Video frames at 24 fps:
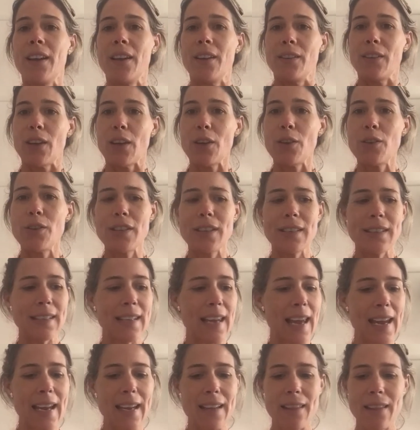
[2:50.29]
So you just
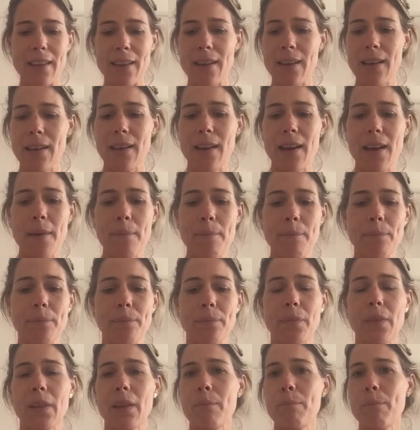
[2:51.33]
take the
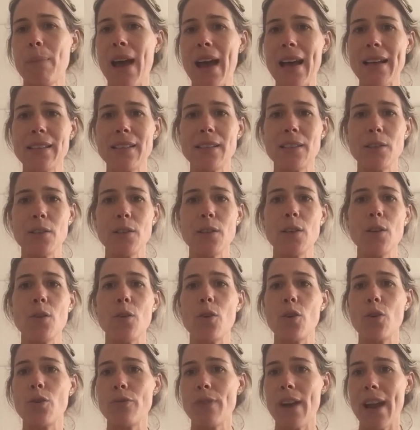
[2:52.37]
pastel
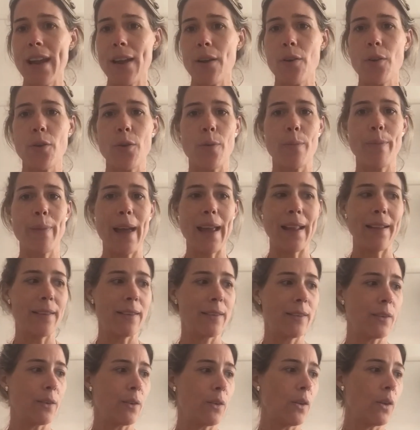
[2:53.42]
or crayon or
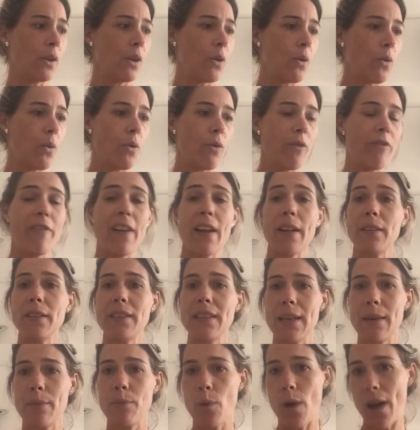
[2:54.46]
pencil or felt
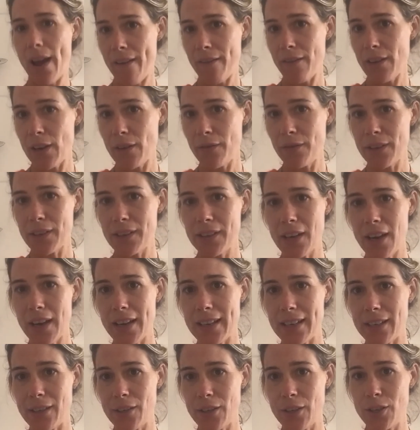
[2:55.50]
tip, whatever you've
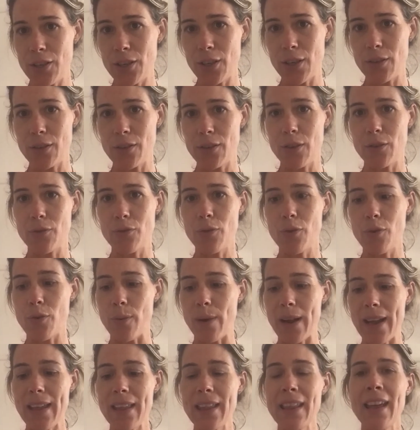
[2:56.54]
decided to choose to draw
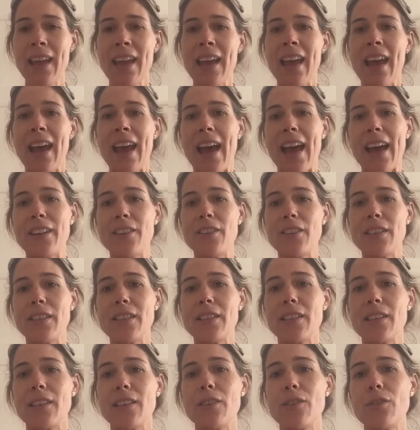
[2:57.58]
with, and
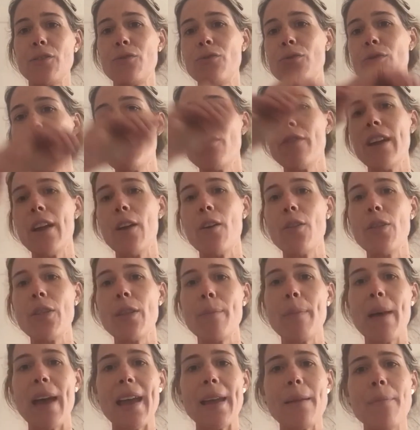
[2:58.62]
just draw it on
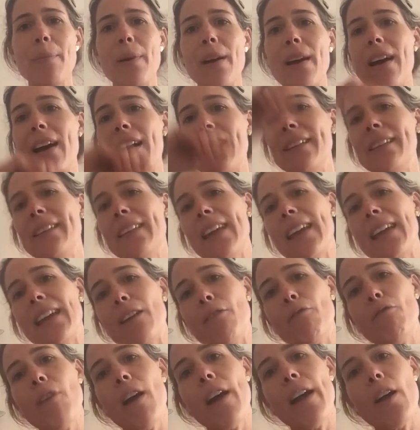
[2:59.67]
the paper and take
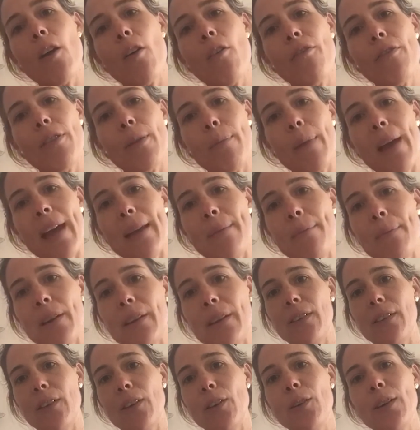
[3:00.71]
it right off the paper,
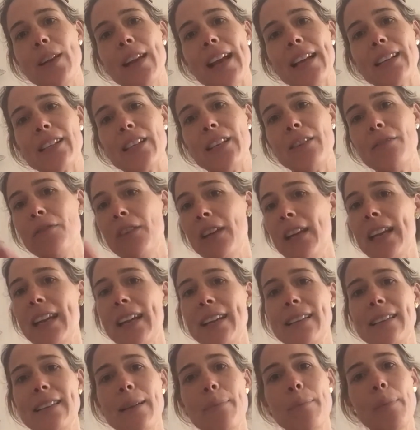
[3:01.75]
you can actually feel
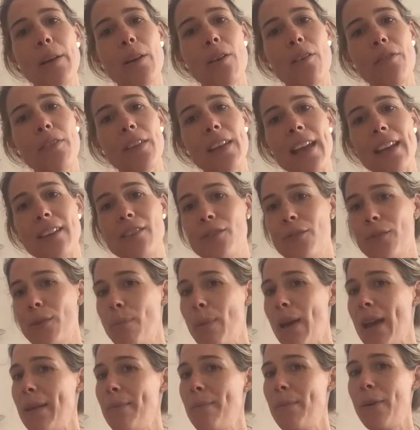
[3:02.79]
it slipping off the edge of the
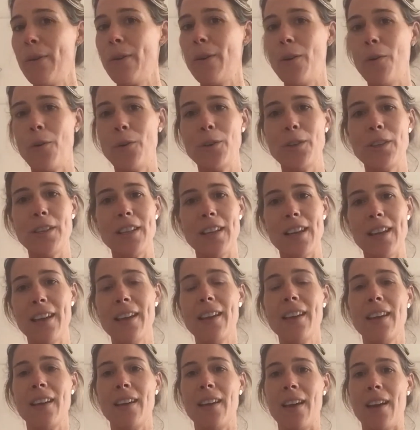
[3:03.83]
paper and onto the
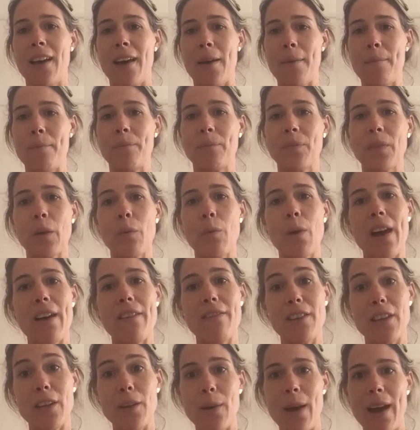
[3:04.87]

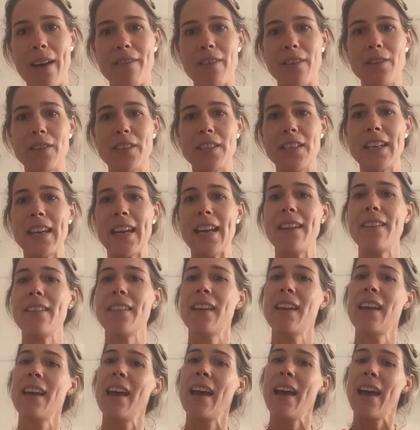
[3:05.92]
whatever you have underneath,
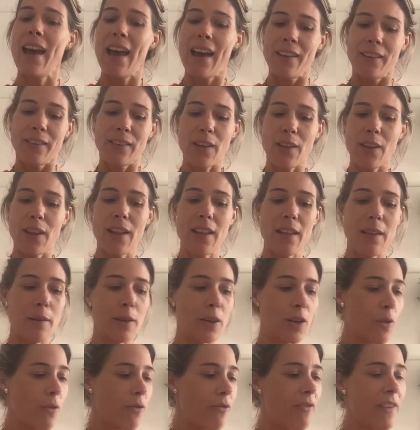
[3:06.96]
so that
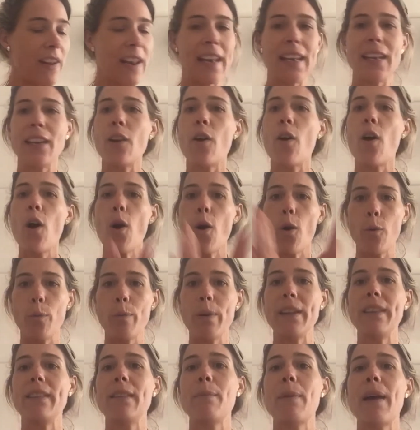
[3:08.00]
you're filling your whole
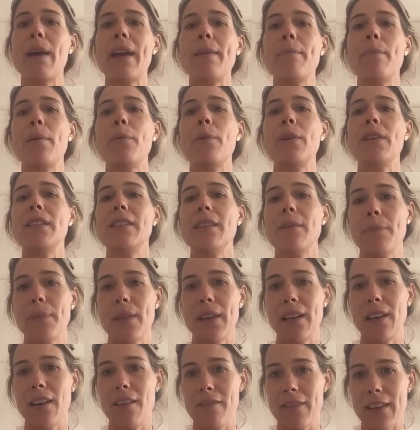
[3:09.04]
piece of paper with
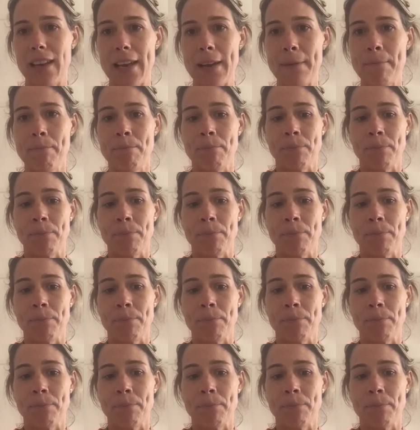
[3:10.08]
something lovely.